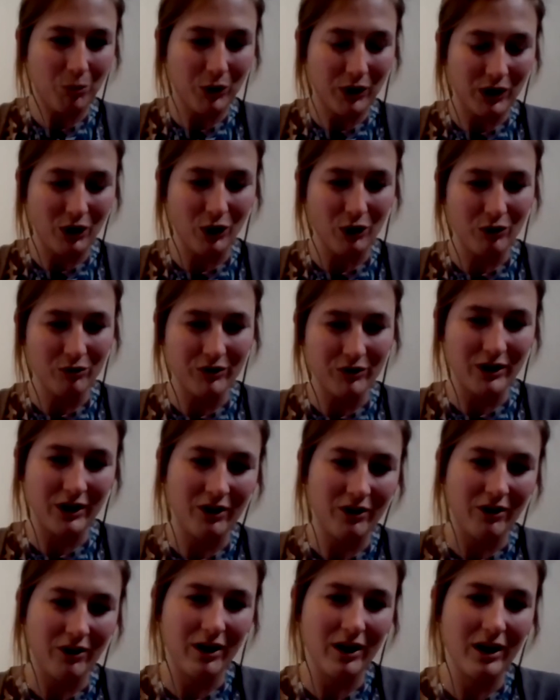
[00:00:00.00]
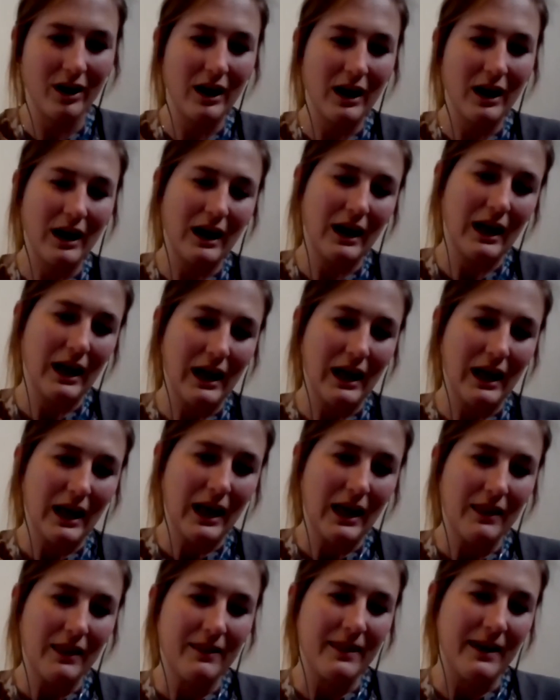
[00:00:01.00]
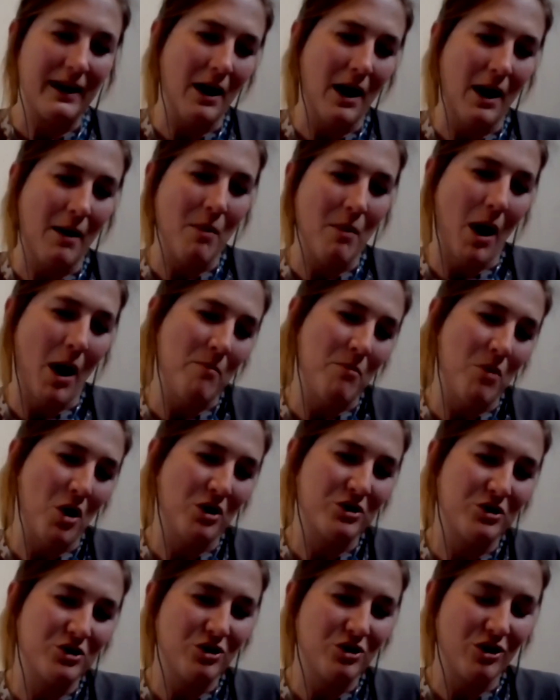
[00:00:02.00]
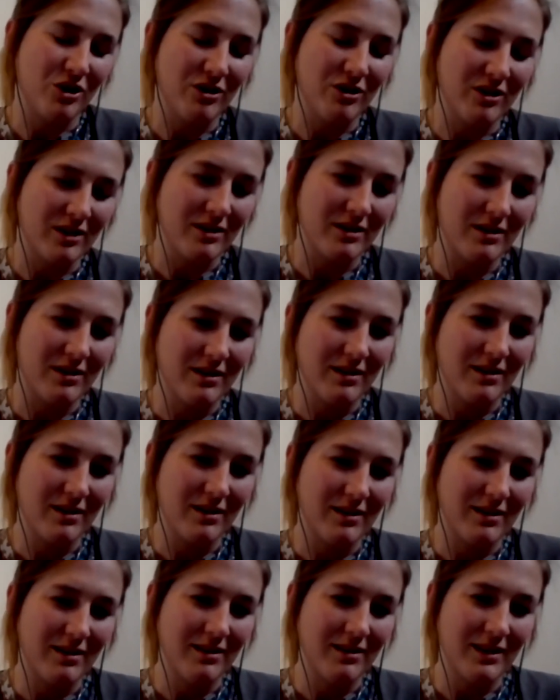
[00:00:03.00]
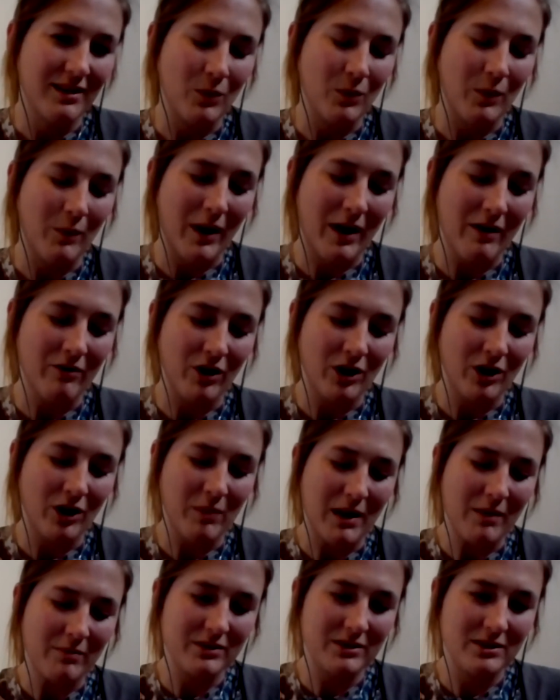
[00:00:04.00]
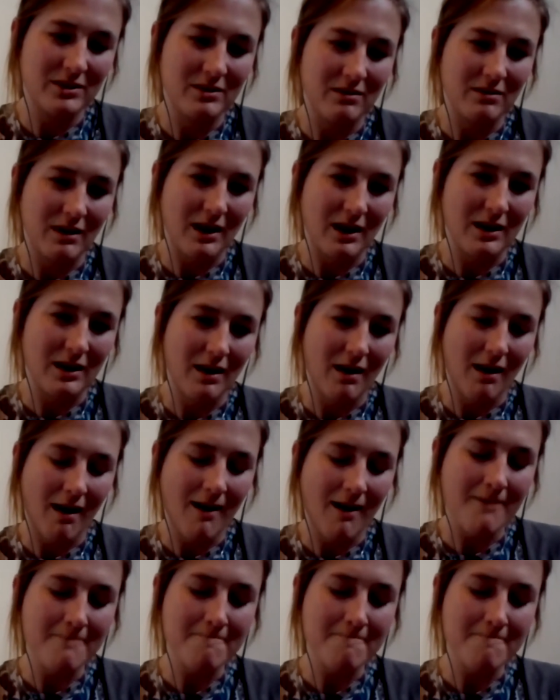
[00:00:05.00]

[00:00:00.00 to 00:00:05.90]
pre-COVID era. That I'm not sure that we were ever going to be able to do that.